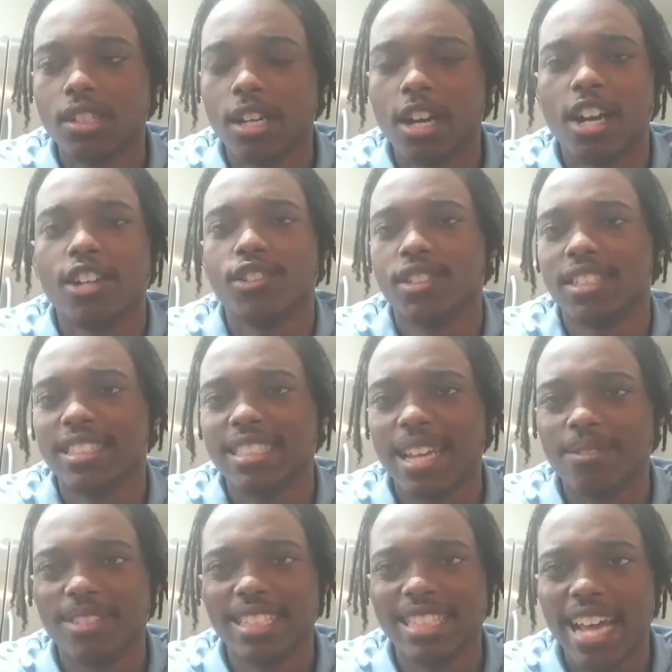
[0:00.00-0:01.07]

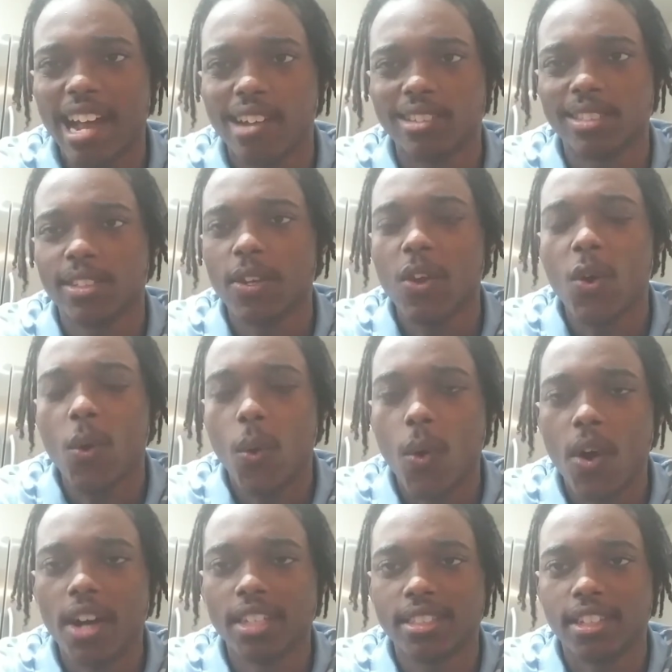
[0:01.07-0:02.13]
$170,000
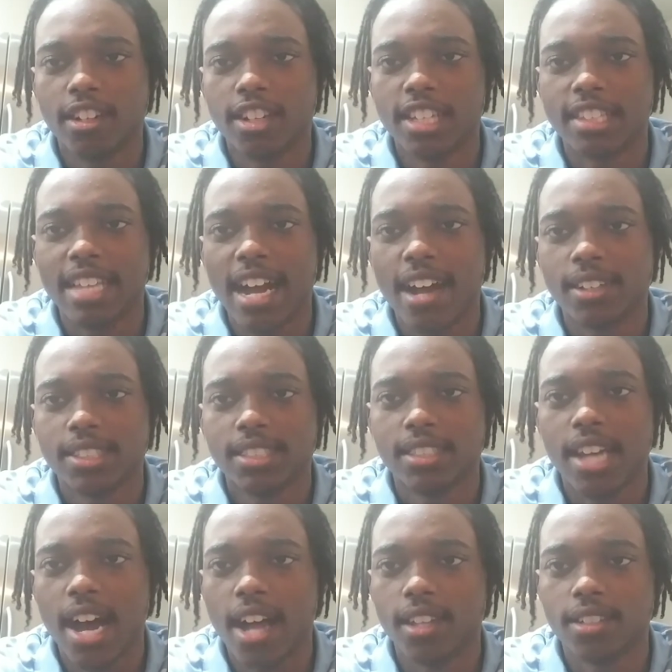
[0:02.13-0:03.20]
on
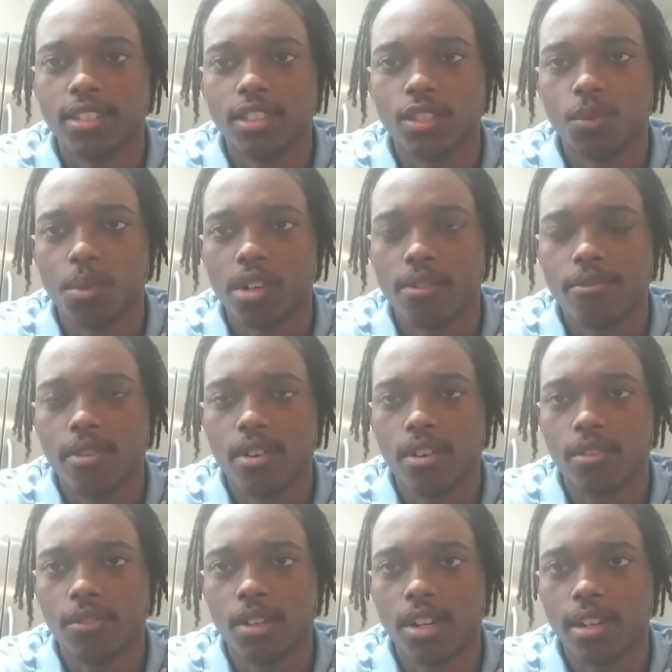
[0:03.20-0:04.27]
$30,000 worth
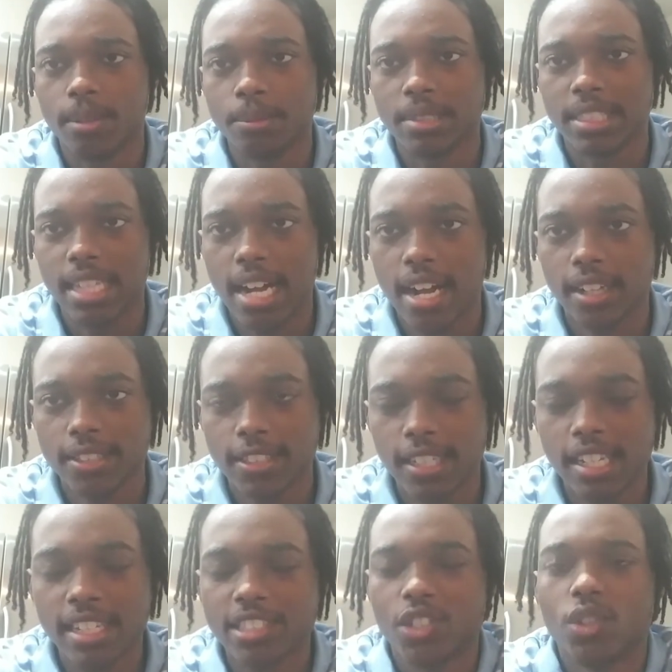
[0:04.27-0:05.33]
of stocks.
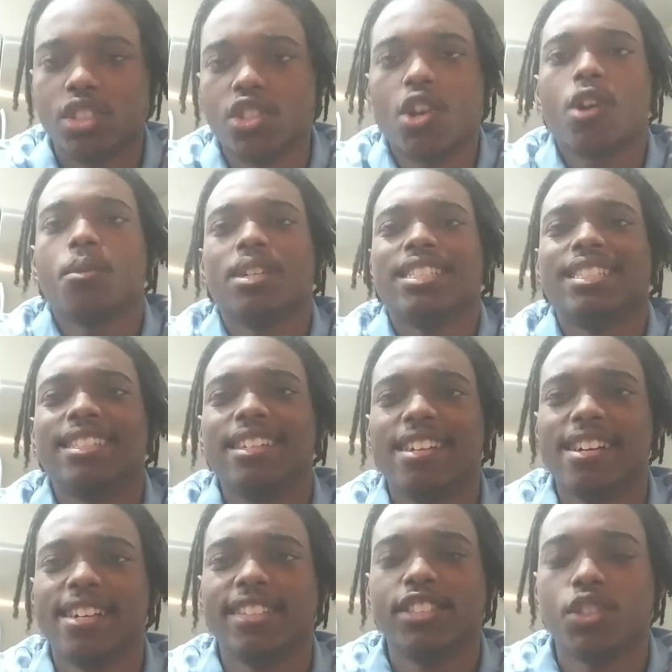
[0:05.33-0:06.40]
So it's always
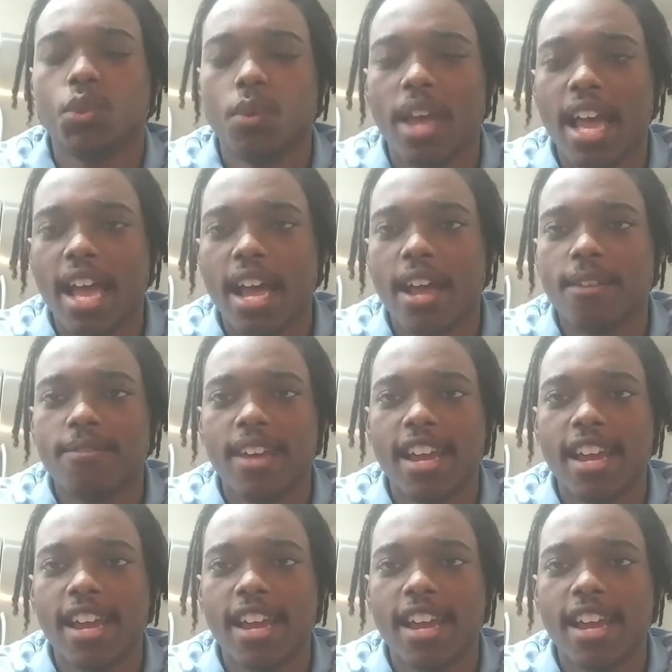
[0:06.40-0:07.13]
good to have